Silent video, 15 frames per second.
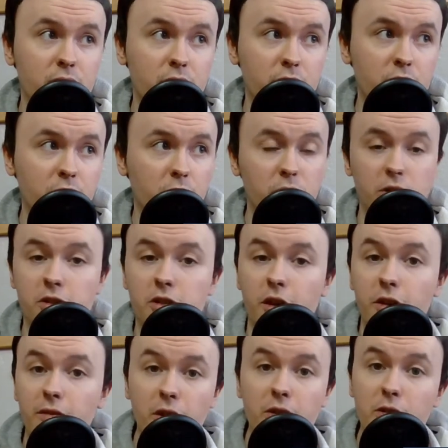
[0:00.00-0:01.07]
you know, this
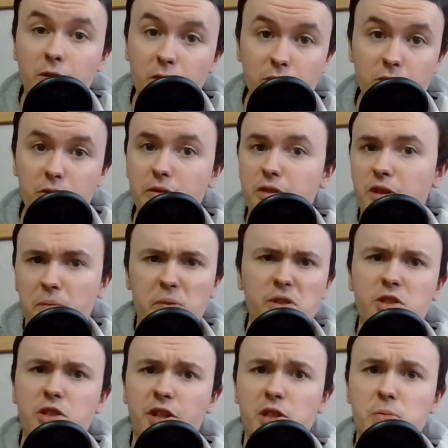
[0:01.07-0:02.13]
kind of underdog story. You know, I mean,
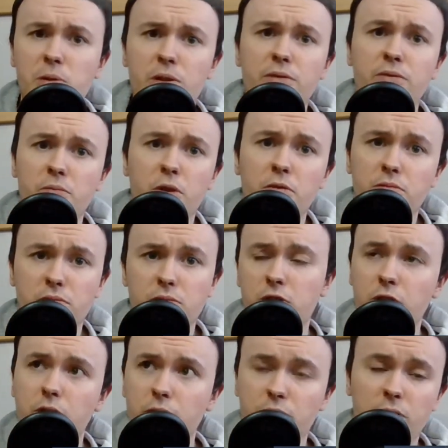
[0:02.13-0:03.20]
Shakespeare even wrote, you
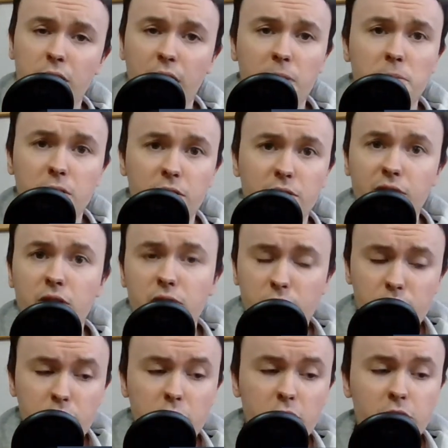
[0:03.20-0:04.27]
know, Henry V
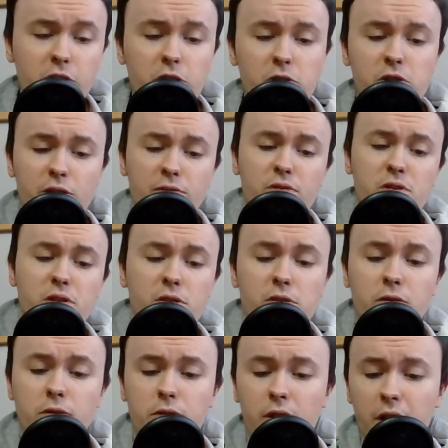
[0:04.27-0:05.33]
put a huge emphasis
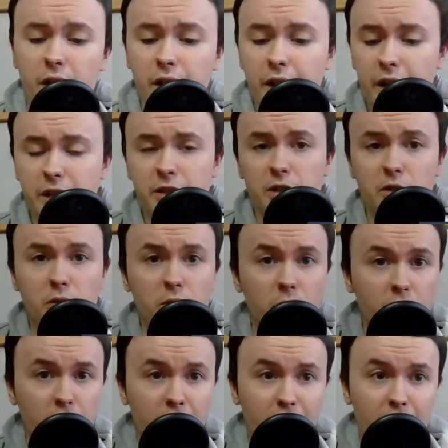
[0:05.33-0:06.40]
on Agincourt.
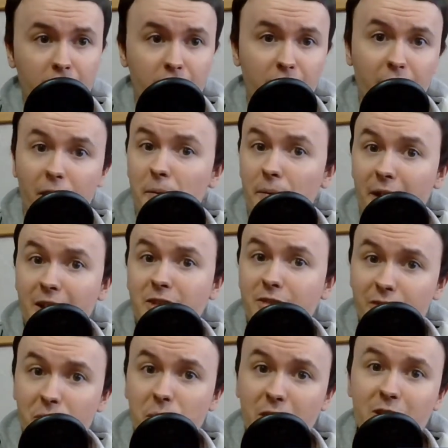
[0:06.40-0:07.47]
And
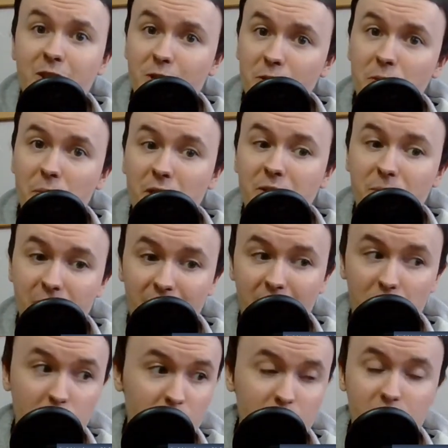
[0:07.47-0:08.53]
for me to talk about them
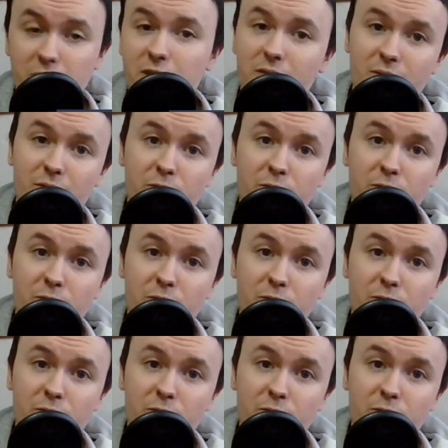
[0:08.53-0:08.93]
now would just